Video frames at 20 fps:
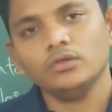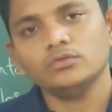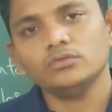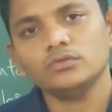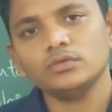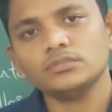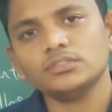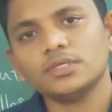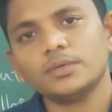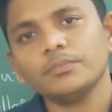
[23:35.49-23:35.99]

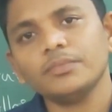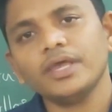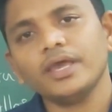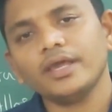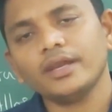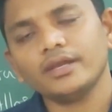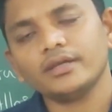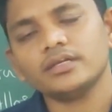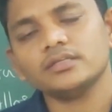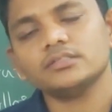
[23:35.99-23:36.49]
So, some
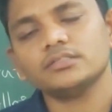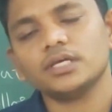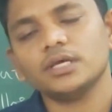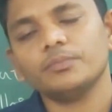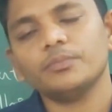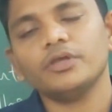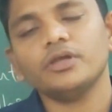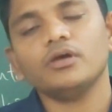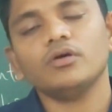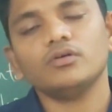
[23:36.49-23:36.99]
characters
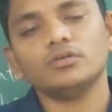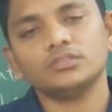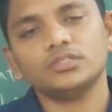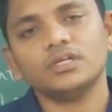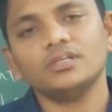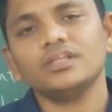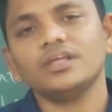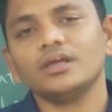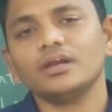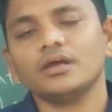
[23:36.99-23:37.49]
coming
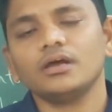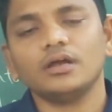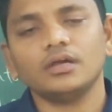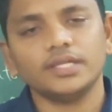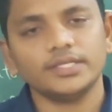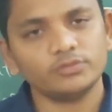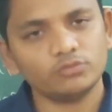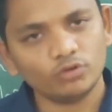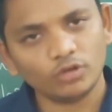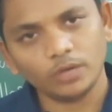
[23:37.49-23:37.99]
outside, they are
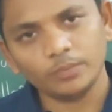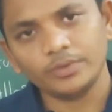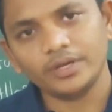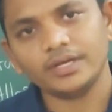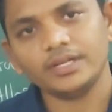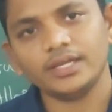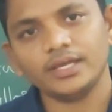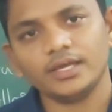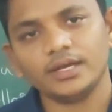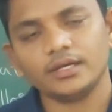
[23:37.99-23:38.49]
called as
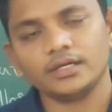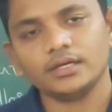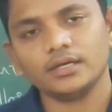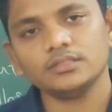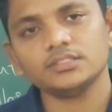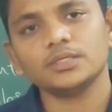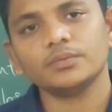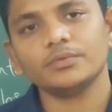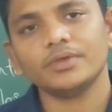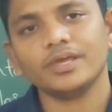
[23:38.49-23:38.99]
dominant
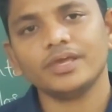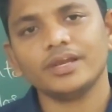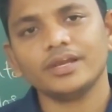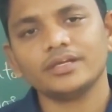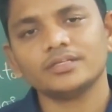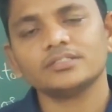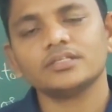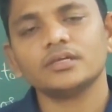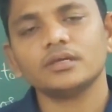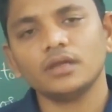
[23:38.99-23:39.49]
characters. Some
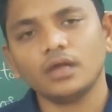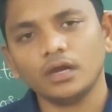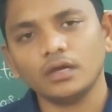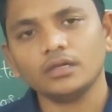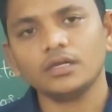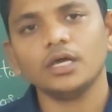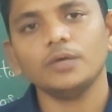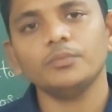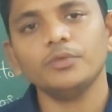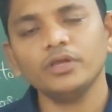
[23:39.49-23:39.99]
characters are
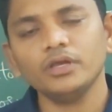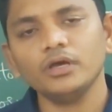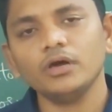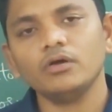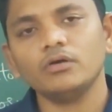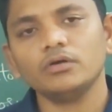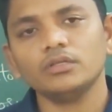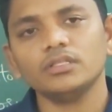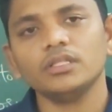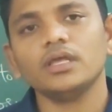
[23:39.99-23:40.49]
not coming
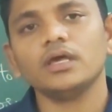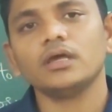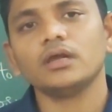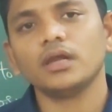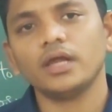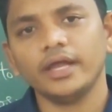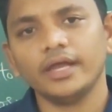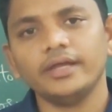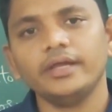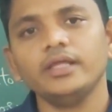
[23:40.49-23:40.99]
out, they are
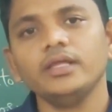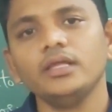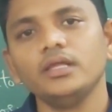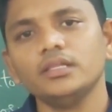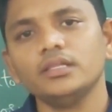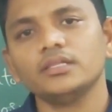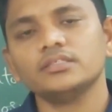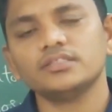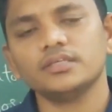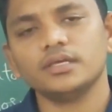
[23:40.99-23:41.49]
hiding
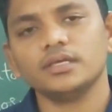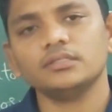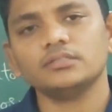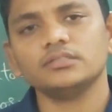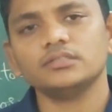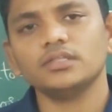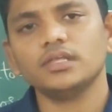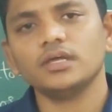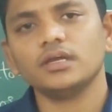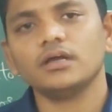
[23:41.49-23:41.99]
in the cells,
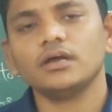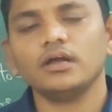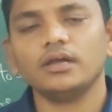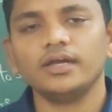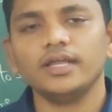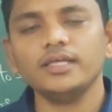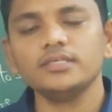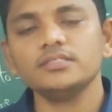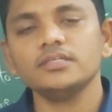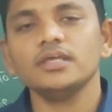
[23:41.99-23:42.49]
they are
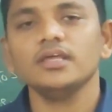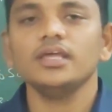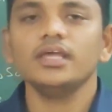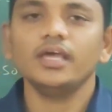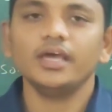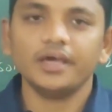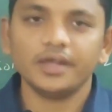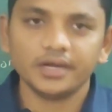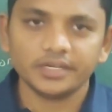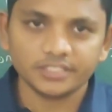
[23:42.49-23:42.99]
called as
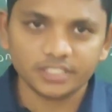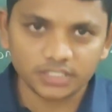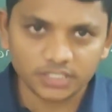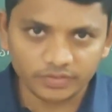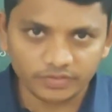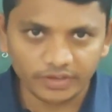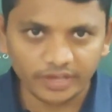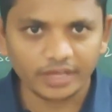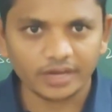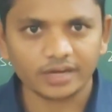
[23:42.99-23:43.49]

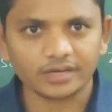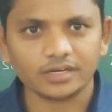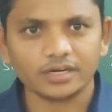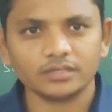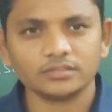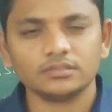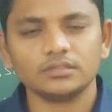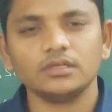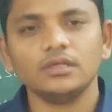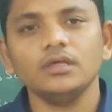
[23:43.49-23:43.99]
recessive
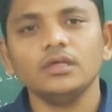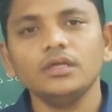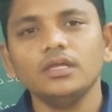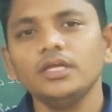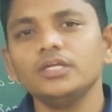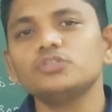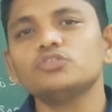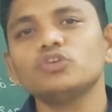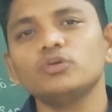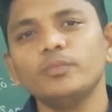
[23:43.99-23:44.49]
characters.
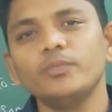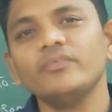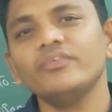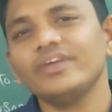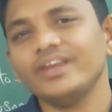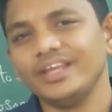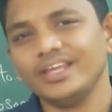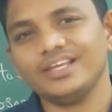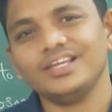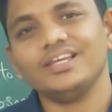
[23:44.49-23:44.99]
It should be
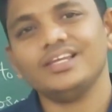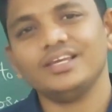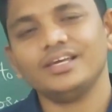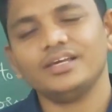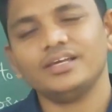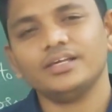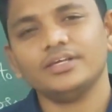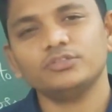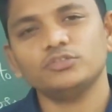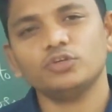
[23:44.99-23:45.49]
very
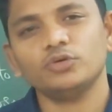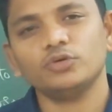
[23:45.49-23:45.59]
clear.